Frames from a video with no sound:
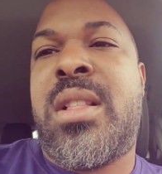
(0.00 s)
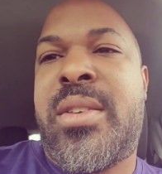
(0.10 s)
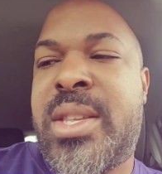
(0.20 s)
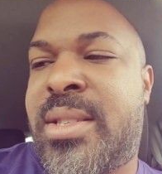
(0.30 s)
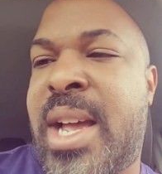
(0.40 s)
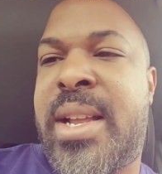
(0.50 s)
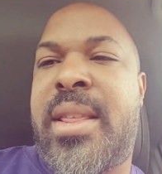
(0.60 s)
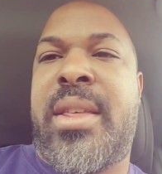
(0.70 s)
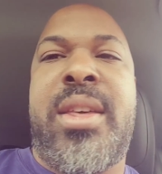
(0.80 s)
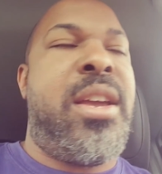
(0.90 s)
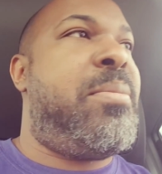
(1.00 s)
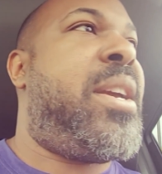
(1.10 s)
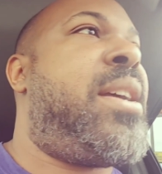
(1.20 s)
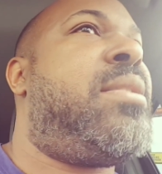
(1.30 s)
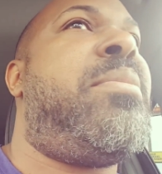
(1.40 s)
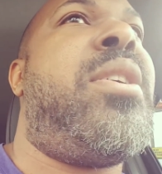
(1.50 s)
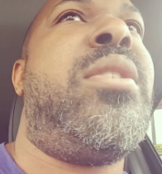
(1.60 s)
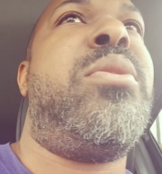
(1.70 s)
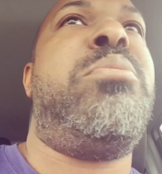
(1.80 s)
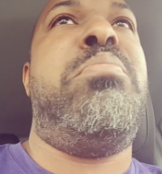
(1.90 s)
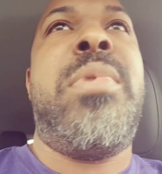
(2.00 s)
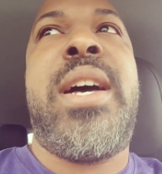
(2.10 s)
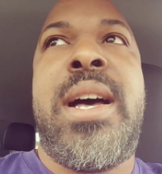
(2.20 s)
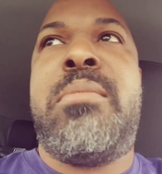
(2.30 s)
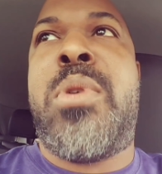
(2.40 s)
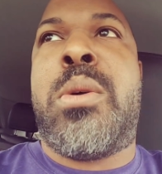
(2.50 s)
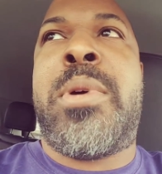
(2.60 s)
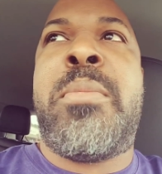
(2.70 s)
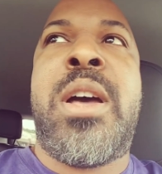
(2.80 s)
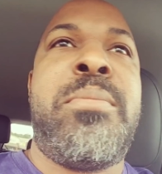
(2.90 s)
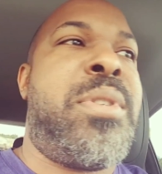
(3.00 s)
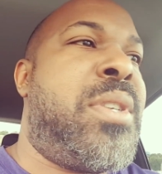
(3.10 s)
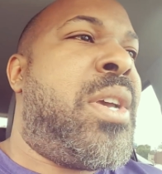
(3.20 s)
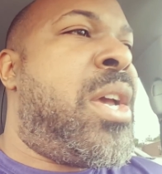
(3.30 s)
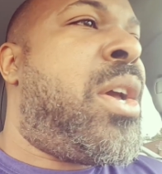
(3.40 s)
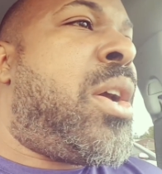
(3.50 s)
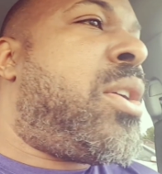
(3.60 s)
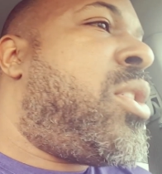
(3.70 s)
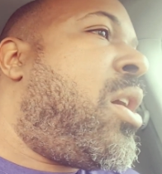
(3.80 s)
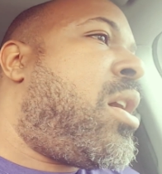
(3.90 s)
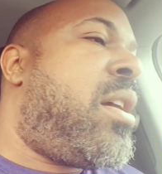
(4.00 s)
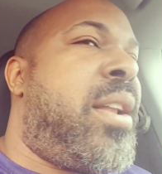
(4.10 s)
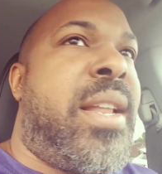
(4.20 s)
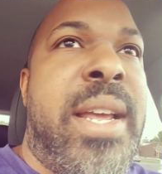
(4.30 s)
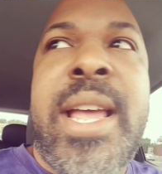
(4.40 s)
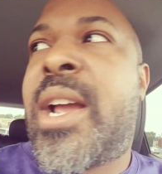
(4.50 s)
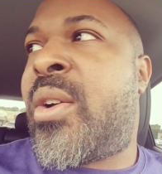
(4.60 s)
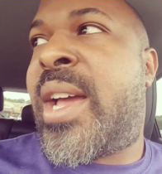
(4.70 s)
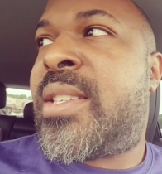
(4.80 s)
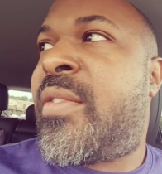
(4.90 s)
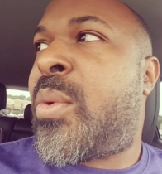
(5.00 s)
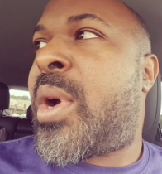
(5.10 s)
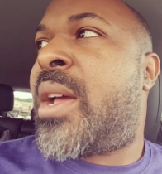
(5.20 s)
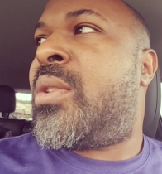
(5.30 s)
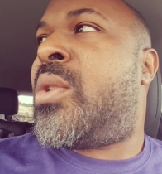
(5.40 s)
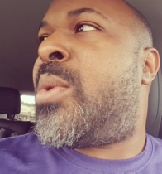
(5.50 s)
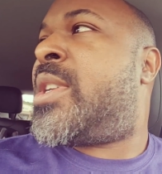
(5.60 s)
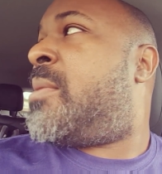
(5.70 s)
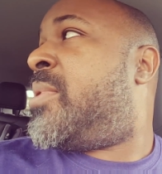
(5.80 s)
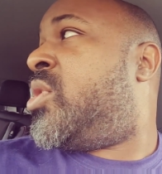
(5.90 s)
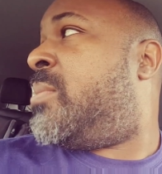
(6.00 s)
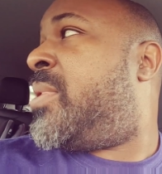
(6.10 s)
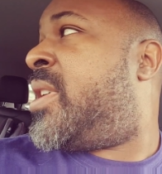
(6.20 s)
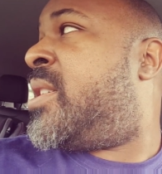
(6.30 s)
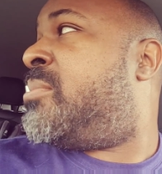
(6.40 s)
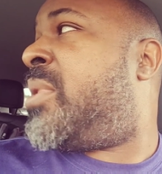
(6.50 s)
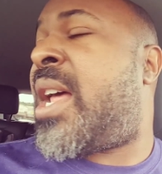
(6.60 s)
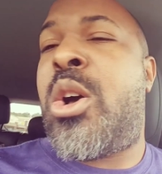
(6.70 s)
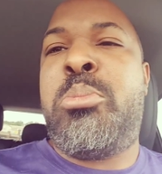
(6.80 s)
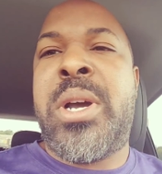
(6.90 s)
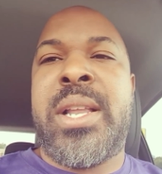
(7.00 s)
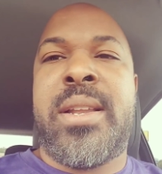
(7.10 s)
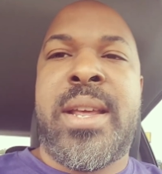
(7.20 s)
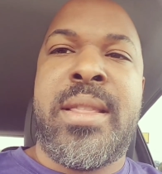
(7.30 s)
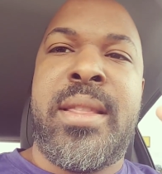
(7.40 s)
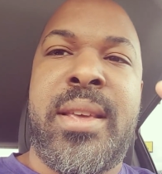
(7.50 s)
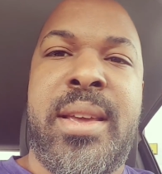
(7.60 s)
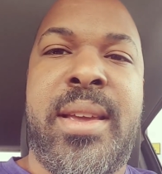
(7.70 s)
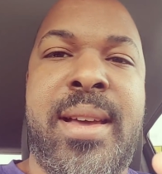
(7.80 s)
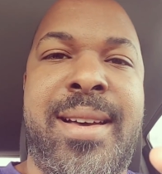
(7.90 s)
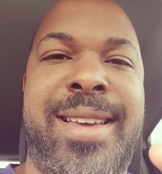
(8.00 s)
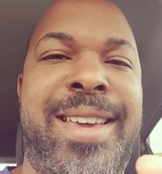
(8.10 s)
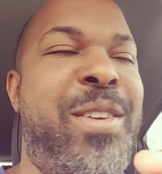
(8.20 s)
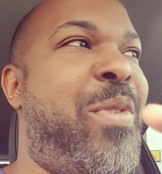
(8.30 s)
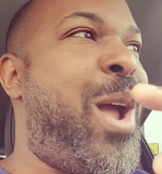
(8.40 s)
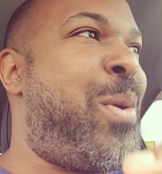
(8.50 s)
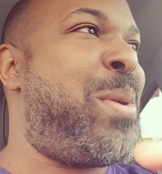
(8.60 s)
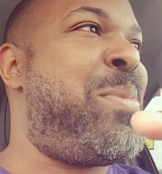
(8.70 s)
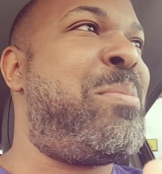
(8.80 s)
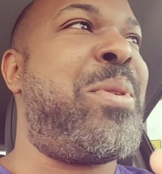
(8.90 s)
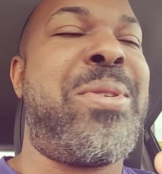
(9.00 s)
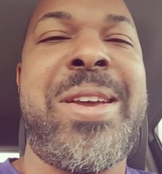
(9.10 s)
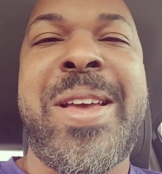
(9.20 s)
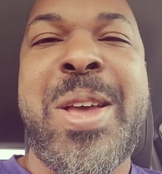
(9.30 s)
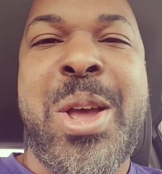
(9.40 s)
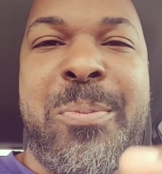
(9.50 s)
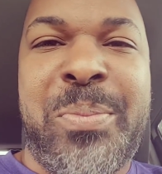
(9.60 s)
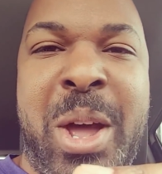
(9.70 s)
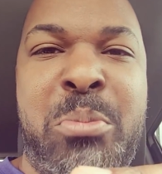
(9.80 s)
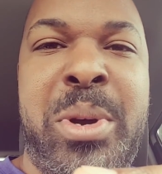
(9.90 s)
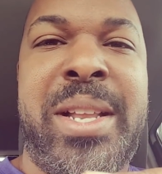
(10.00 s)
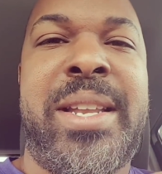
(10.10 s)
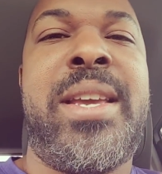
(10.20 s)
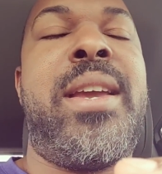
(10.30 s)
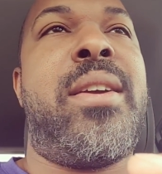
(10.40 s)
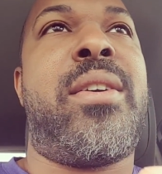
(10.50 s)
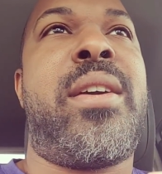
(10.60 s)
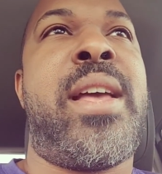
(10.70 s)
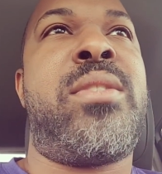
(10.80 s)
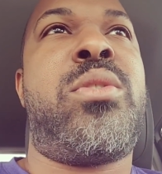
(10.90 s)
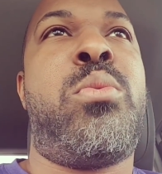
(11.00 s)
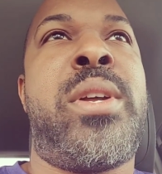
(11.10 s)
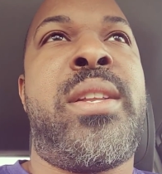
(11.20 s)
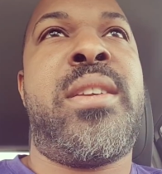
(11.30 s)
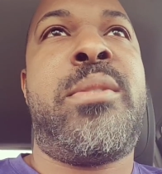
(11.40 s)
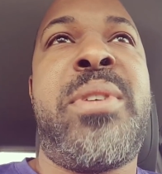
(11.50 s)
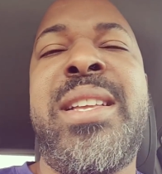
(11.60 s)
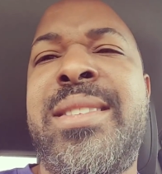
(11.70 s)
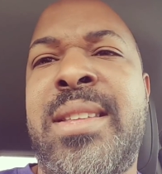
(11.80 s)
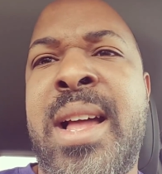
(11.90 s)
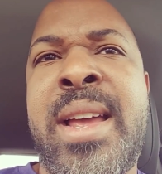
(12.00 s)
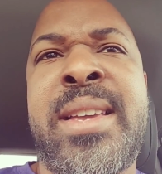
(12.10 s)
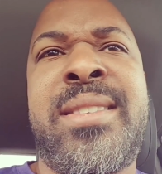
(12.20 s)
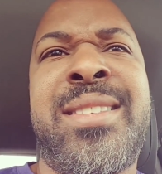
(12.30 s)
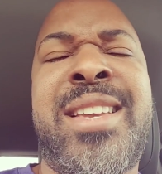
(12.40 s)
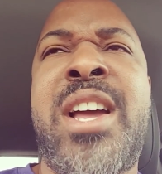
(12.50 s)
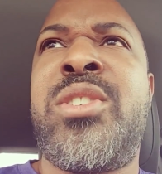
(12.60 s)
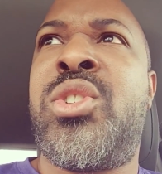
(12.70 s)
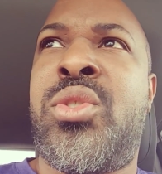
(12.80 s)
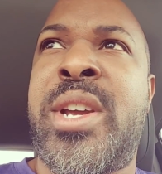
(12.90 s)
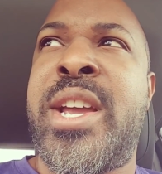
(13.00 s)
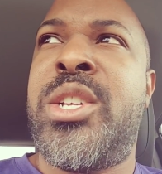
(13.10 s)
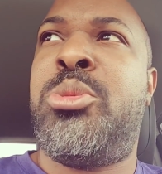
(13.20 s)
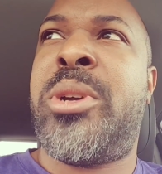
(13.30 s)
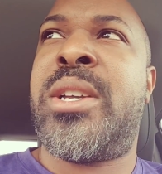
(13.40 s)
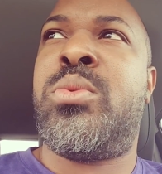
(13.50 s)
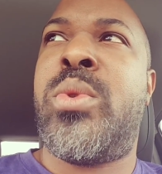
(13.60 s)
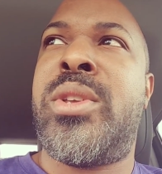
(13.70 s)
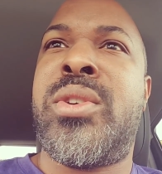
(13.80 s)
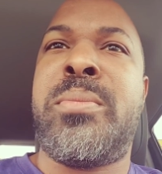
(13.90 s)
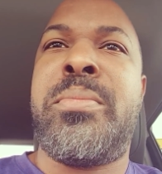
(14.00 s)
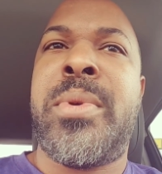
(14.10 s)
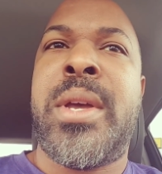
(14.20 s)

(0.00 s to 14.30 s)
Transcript: all on the side of the thing because of my uncle's mowing my mom's yard, and it got grass everywhere. I don't know what type of Jeep it is, but I'll put it in the, if I remember, I'll put it here as to what it is. But it's nice. It's kind of strange because when you're